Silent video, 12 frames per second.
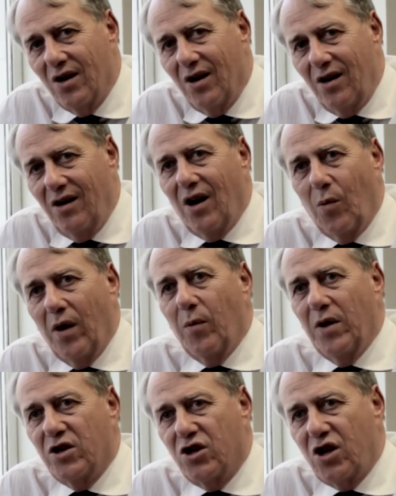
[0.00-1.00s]
You know,
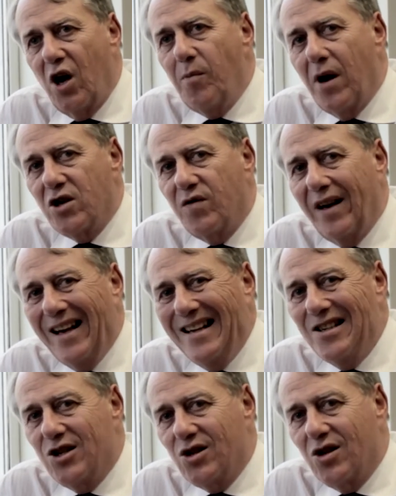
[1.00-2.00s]
we're so much of an
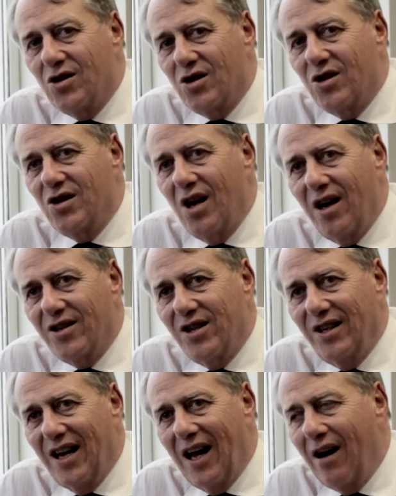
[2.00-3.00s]
instant society
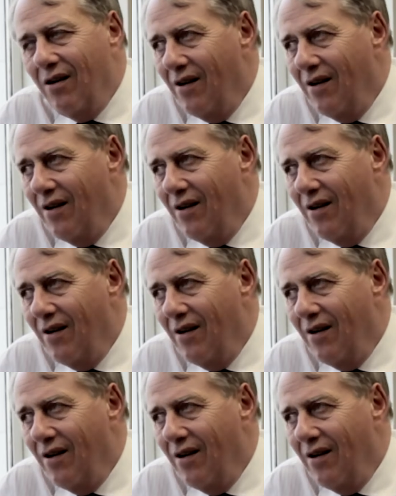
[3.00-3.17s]
now.